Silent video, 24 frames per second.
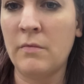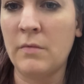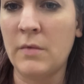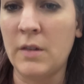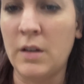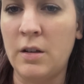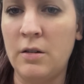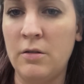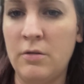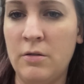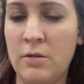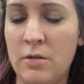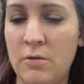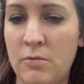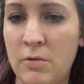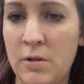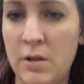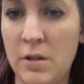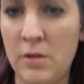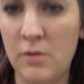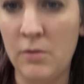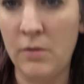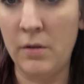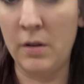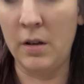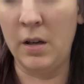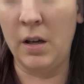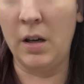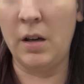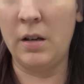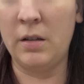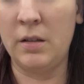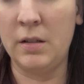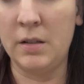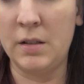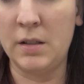I don't know, what do you
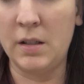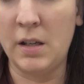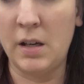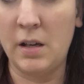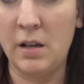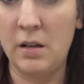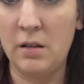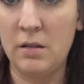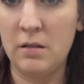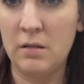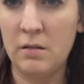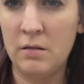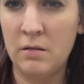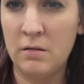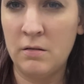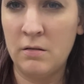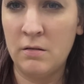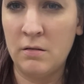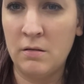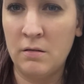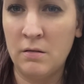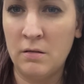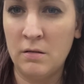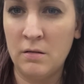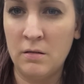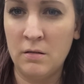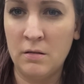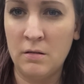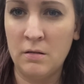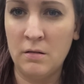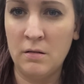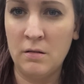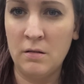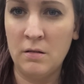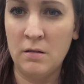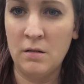think? Does that,
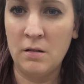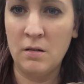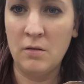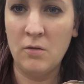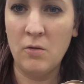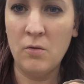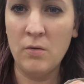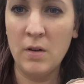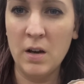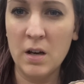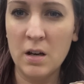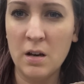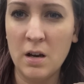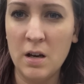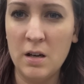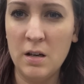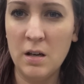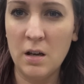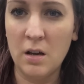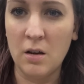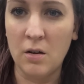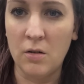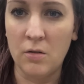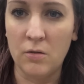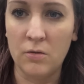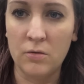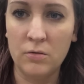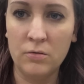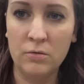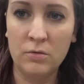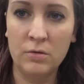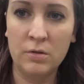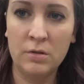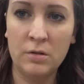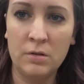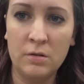well, that kind of
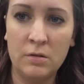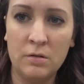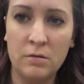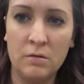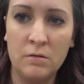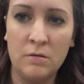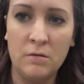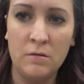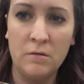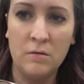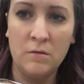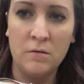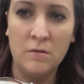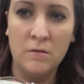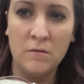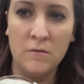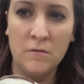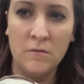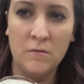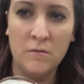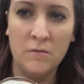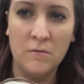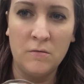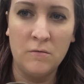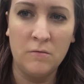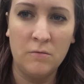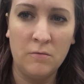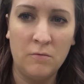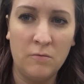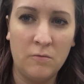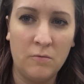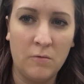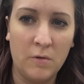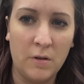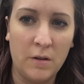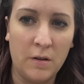goes
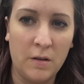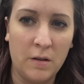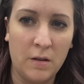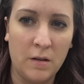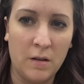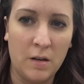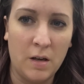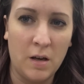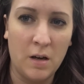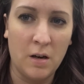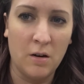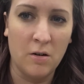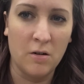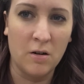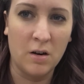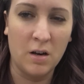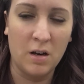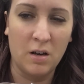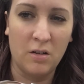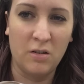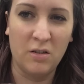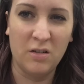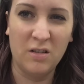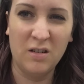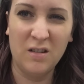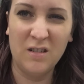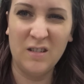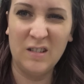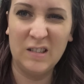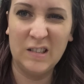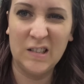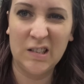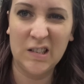with the hair color.